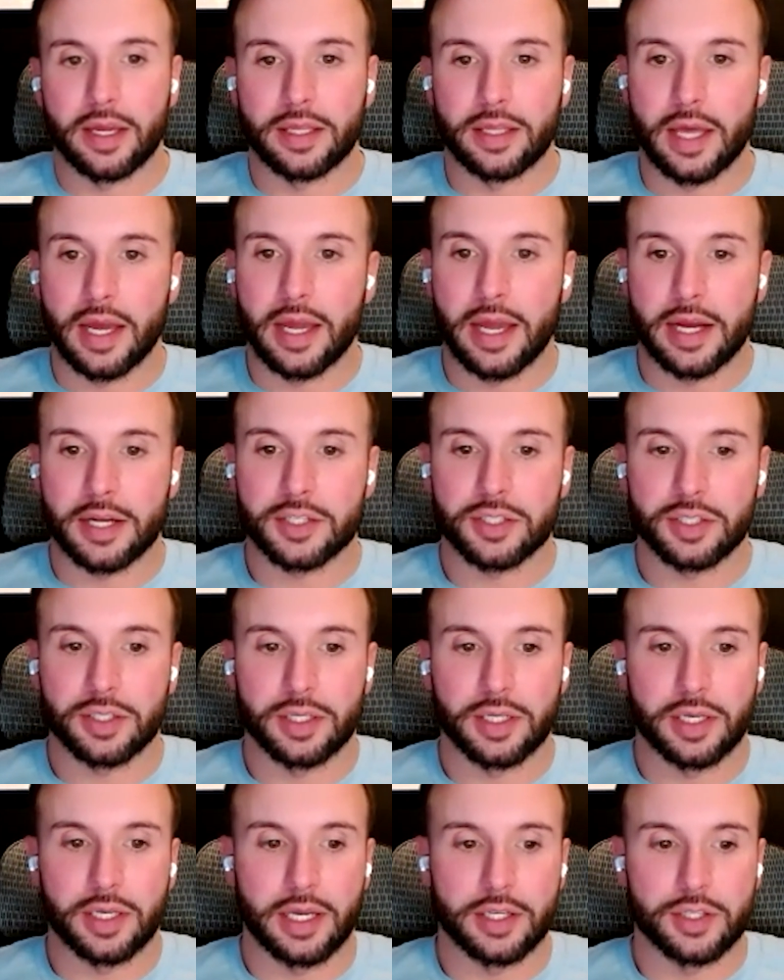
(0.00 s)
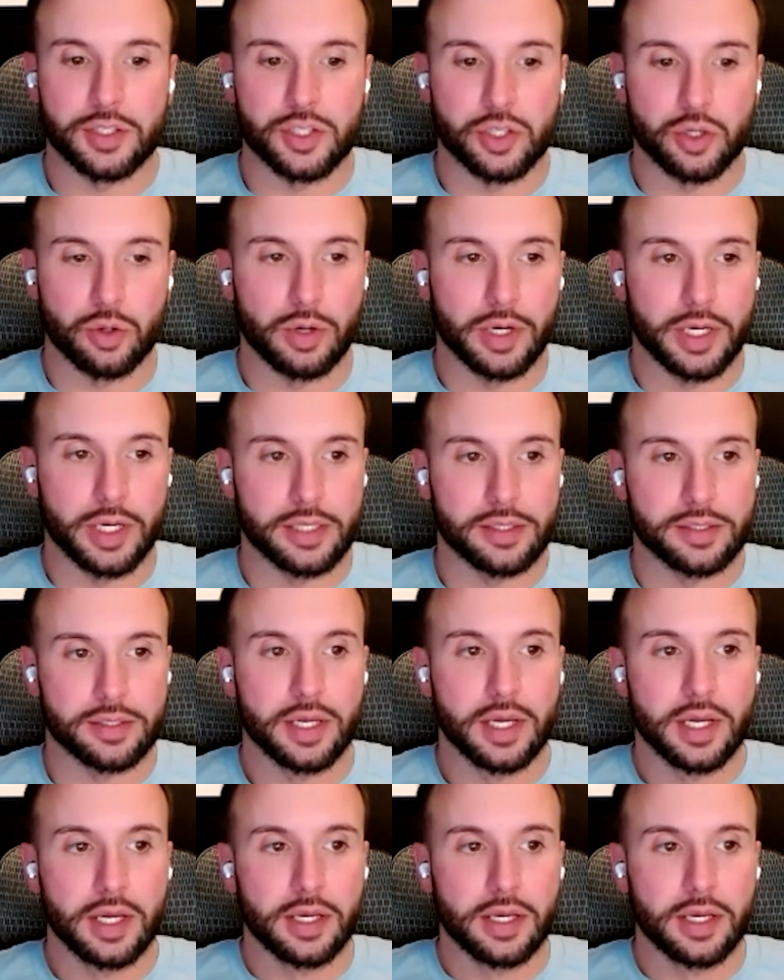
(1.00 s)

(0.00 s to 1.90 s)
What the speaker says: and I actually had joined